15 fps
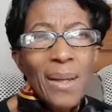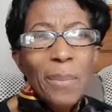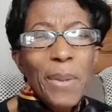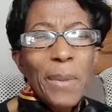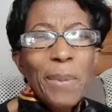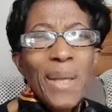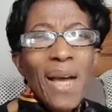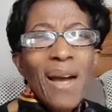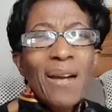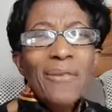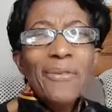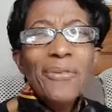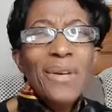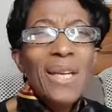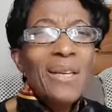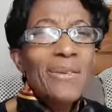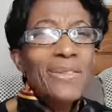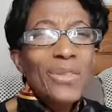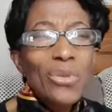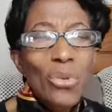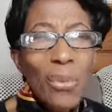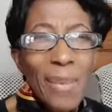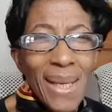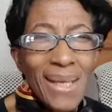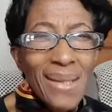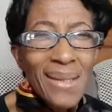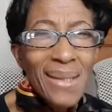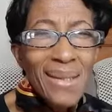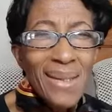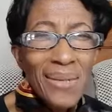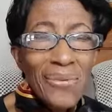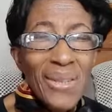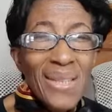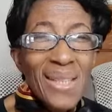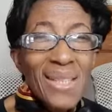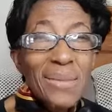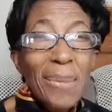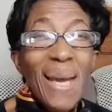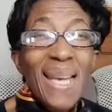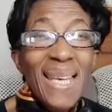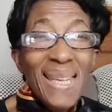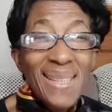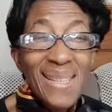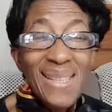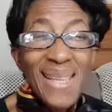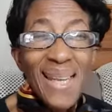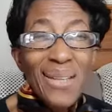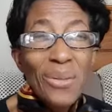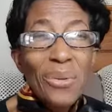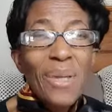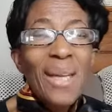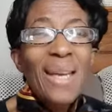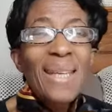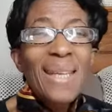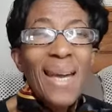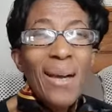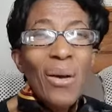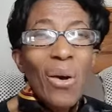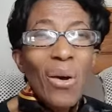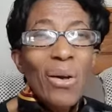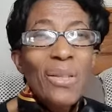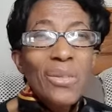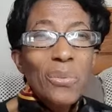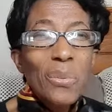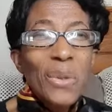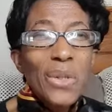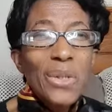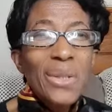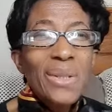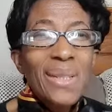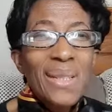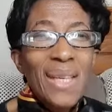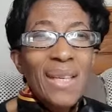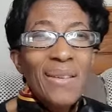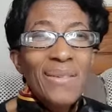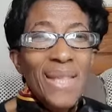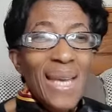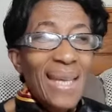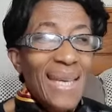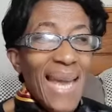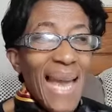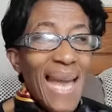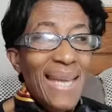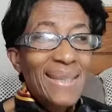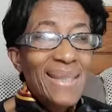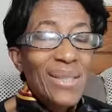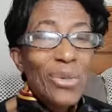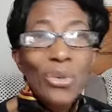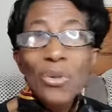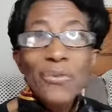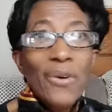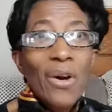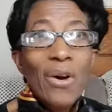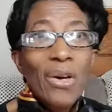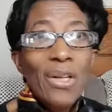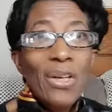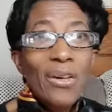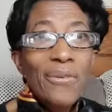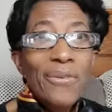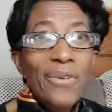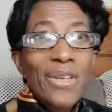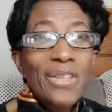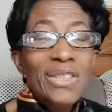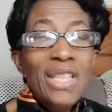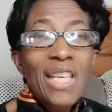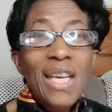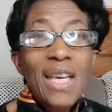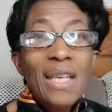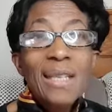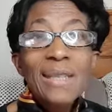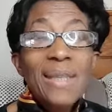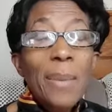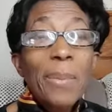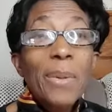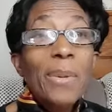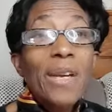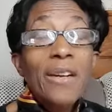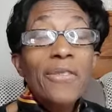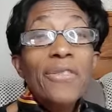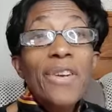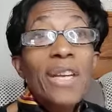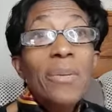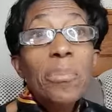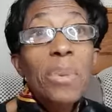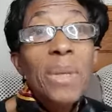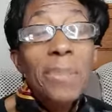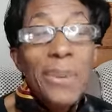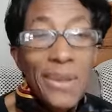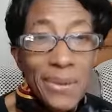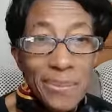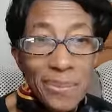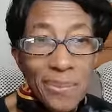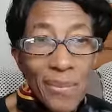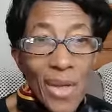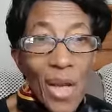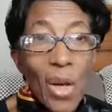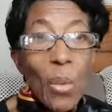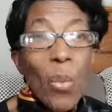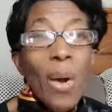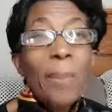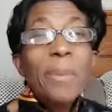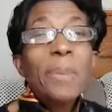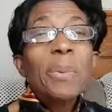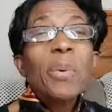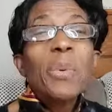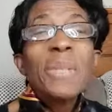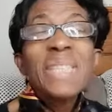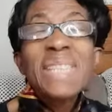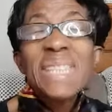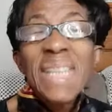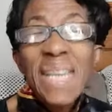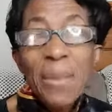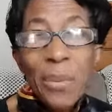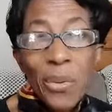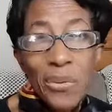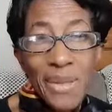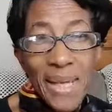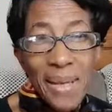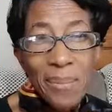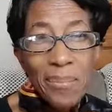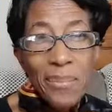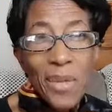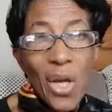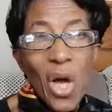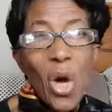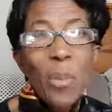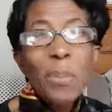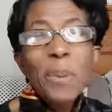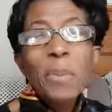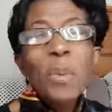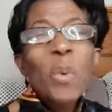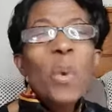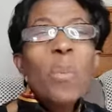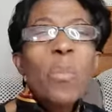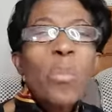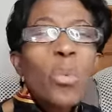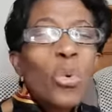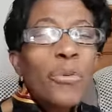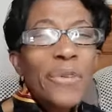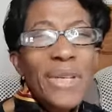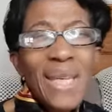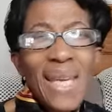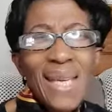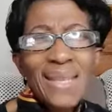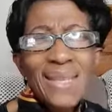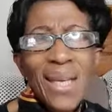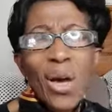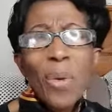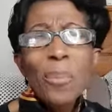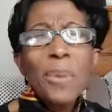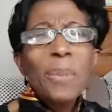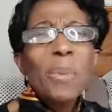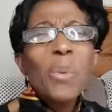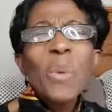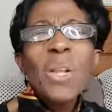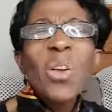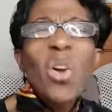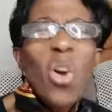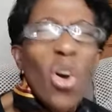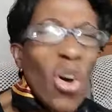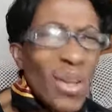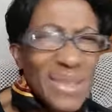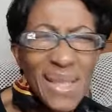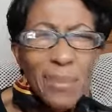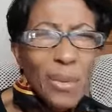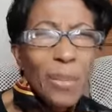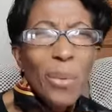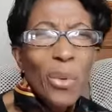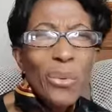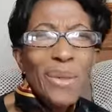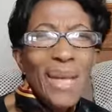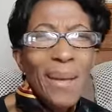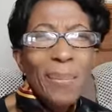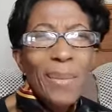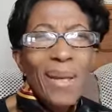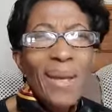People are afraid of so many different things, but I like to tell you that God's word gives an antidote for all our fears. Some people are afraid of people, what people will say about them, how people will move against them, how people will gossip about them.